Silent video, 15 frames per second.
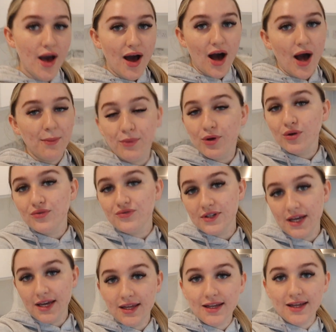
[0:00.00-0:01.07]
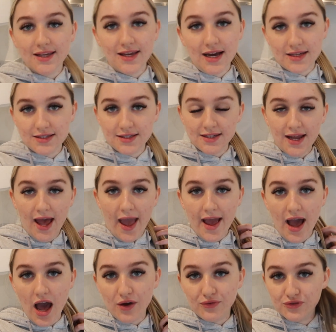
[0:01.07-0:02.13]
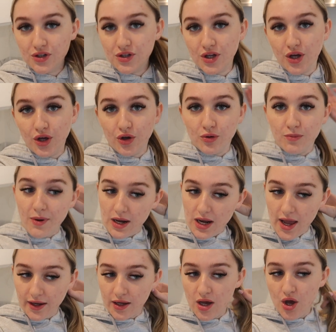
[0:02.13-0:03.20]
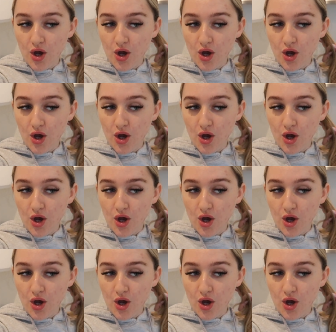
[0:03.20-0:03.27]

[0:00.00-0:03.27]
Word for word: I moved in yesterday afternoon, but like,